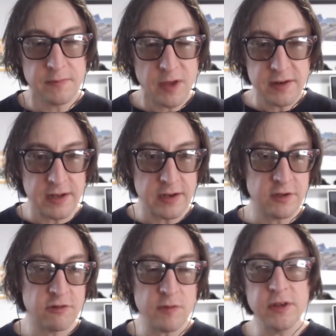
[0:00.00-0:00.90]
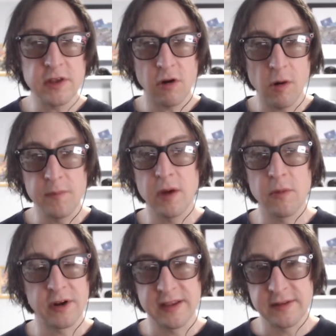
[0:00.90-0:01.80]
in, in, encrypting your home
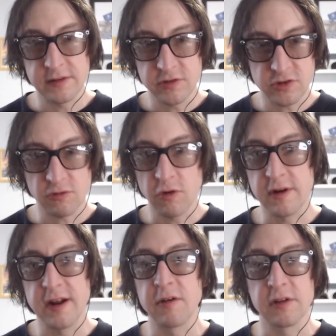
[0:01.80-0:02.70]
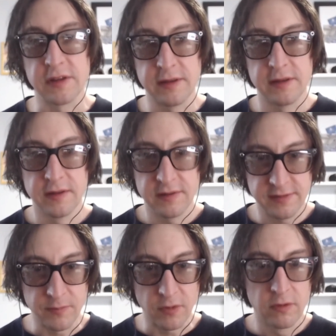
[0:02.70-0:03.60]
network is extraordinarily
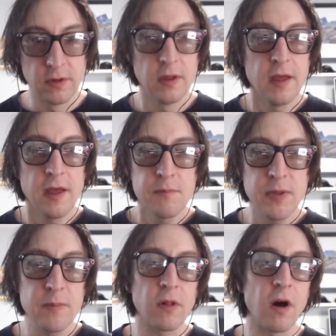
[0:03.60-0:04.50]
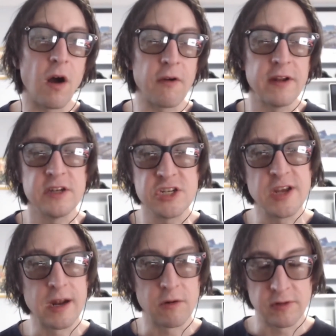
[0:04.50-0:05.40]
simple. People aren't
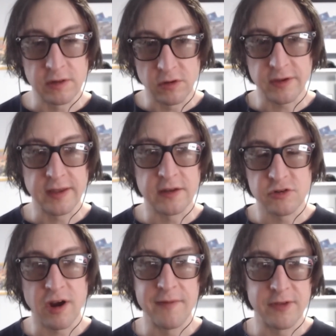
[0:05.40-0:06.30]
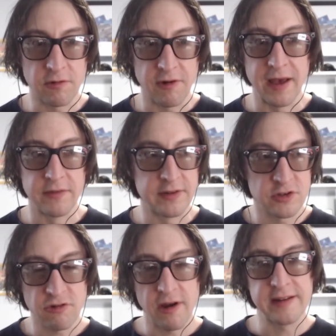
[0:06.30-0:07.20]
generally looking and driving around and
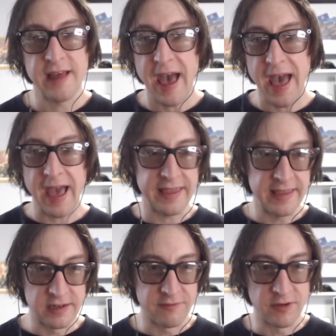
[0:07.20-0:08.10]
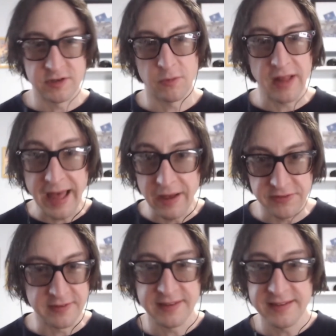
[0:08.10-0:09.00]
trying to hack individual
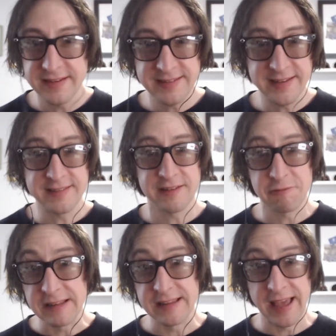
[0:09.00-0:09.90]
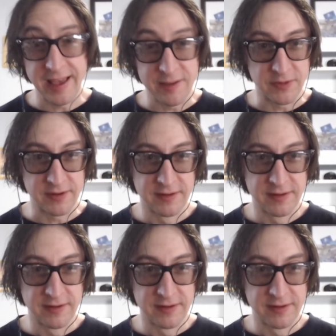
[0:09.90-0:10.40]
houses. It just doesn't really happen.